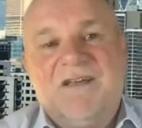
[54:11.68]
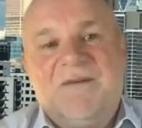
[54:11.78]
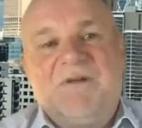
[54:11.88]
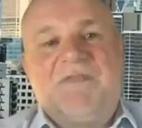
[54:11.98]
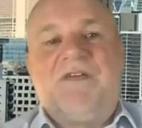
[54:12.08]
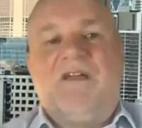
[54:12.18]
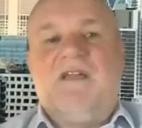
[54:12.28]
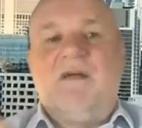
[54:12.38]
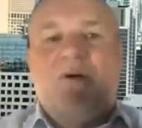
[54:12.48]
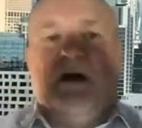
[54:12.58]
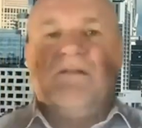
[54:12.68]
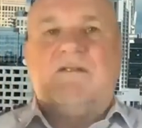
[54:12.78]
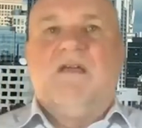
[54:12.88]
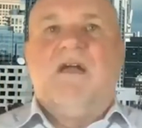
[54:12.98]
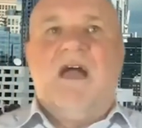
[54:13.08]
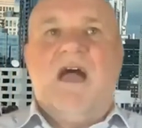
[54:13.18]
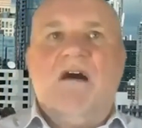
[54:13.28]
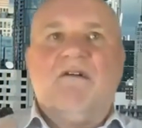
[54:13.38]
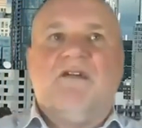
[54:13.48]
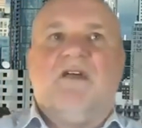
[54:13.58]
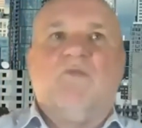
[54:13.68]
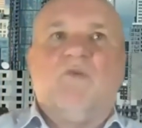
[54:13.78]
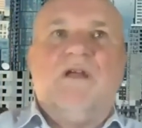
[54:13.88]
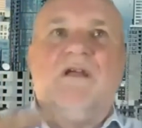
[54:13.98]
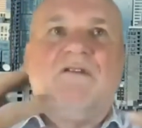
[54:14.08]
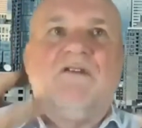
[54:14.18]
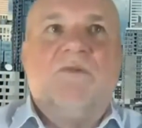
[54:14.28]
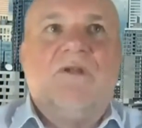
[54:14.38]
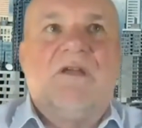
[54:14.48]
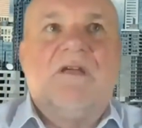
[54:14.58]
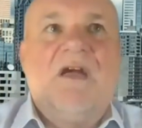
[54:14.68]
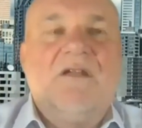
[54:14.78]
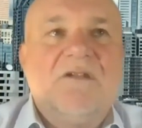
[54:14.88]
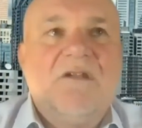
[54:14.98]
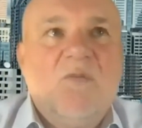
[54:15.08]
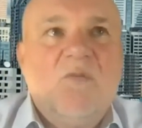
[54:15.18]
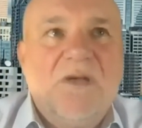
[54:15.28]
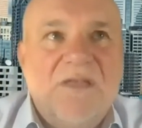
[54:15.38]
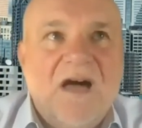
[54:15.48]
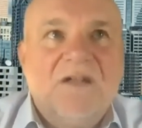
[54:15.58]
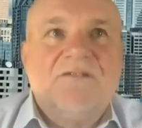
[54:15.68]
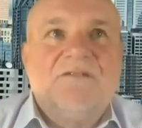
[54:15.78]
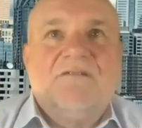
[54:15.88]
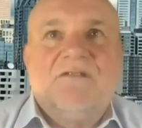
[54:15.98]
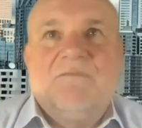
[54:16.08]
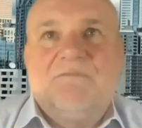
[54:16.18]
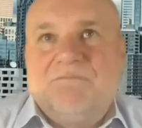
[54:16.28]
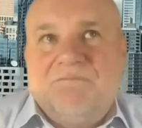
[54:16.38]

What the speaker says: But thinking about how can we communicate without the